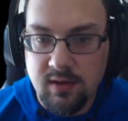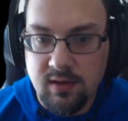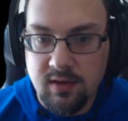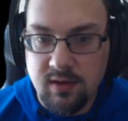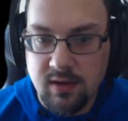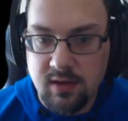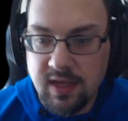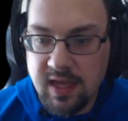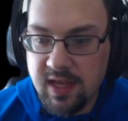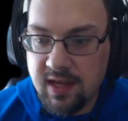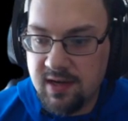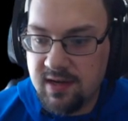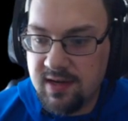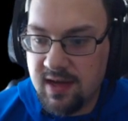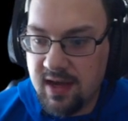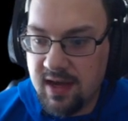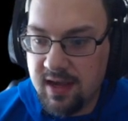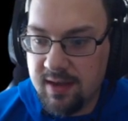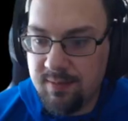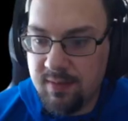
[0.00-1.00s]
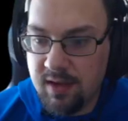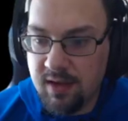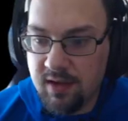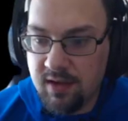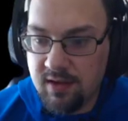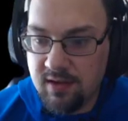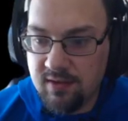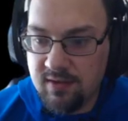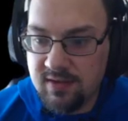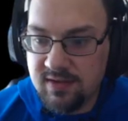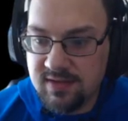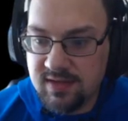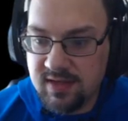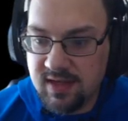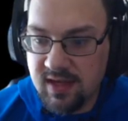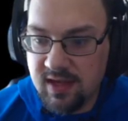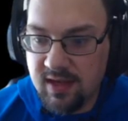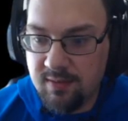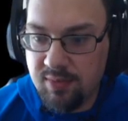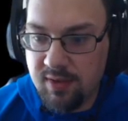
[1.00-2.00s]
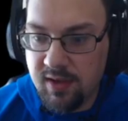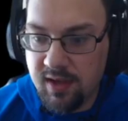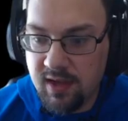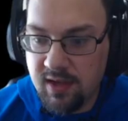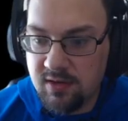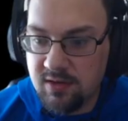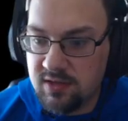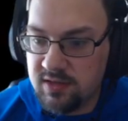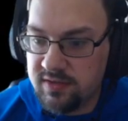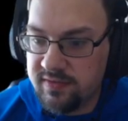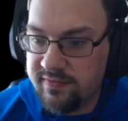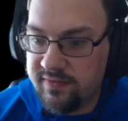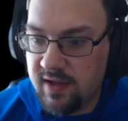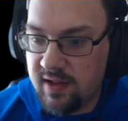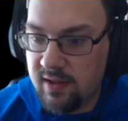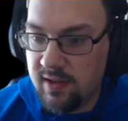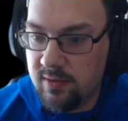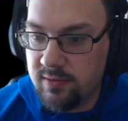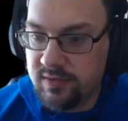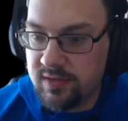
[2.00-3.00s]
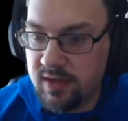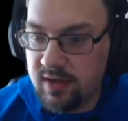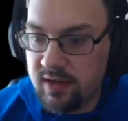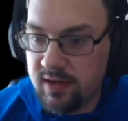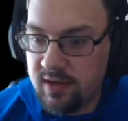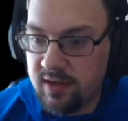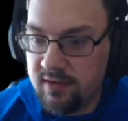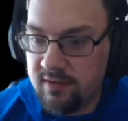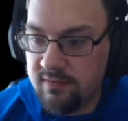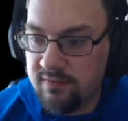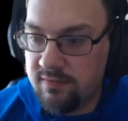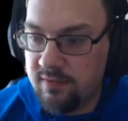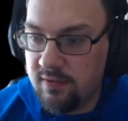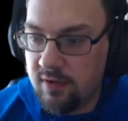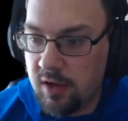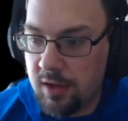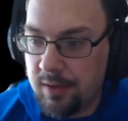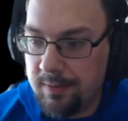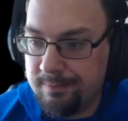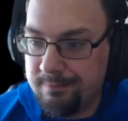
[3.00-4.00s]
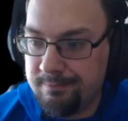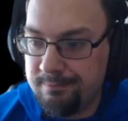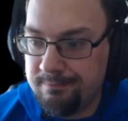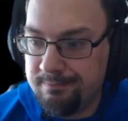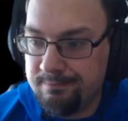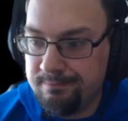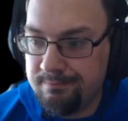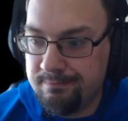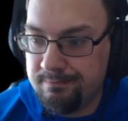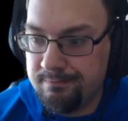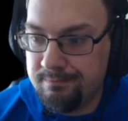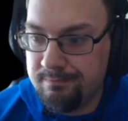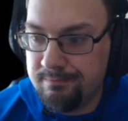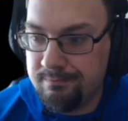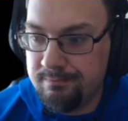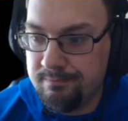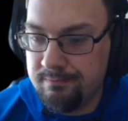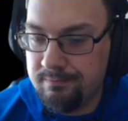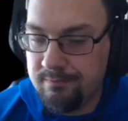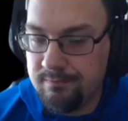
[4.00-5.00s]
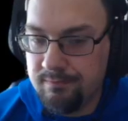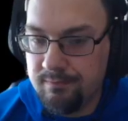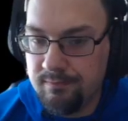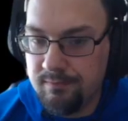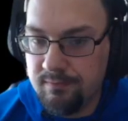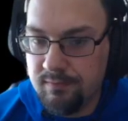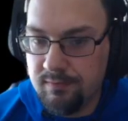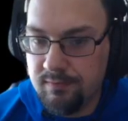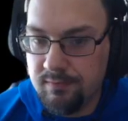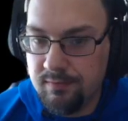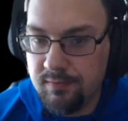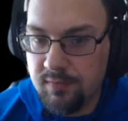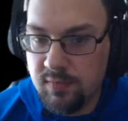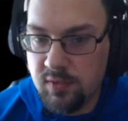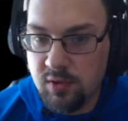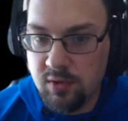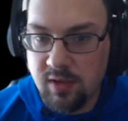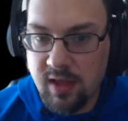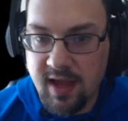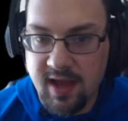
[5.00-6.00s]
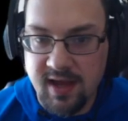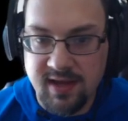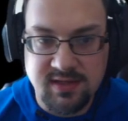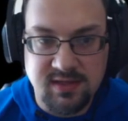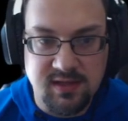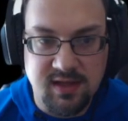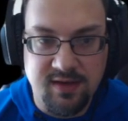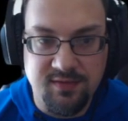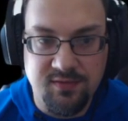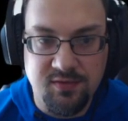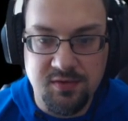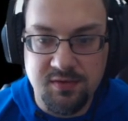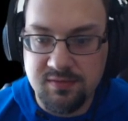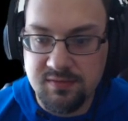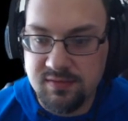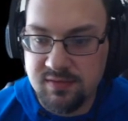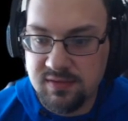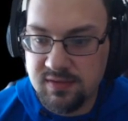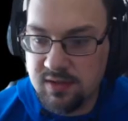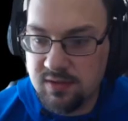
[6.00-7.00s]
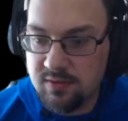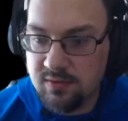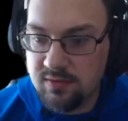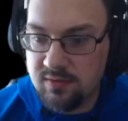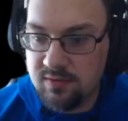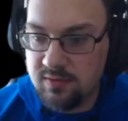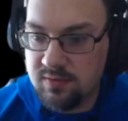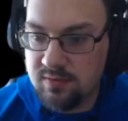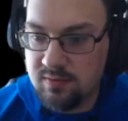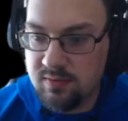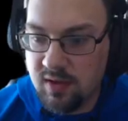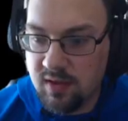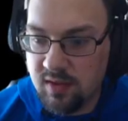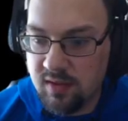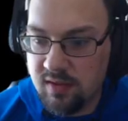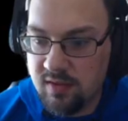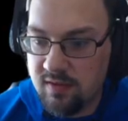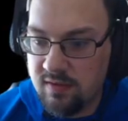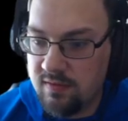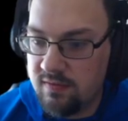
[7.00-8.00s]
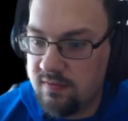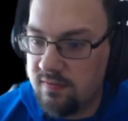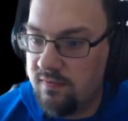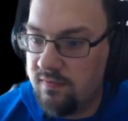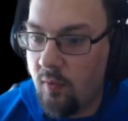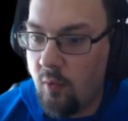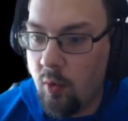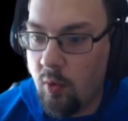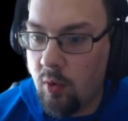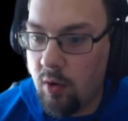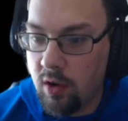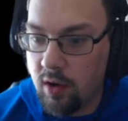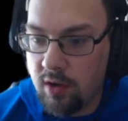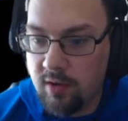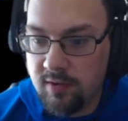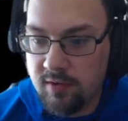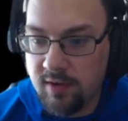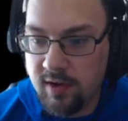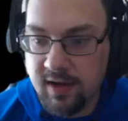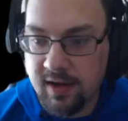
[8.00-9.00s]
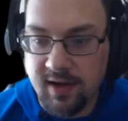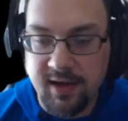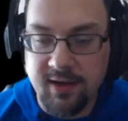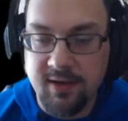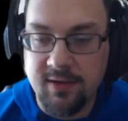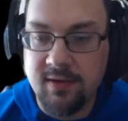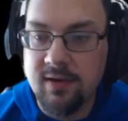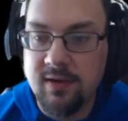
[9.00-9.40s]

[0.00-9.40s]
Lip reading: Again, time in this campaign just follows on from your last level, so month 4 right now.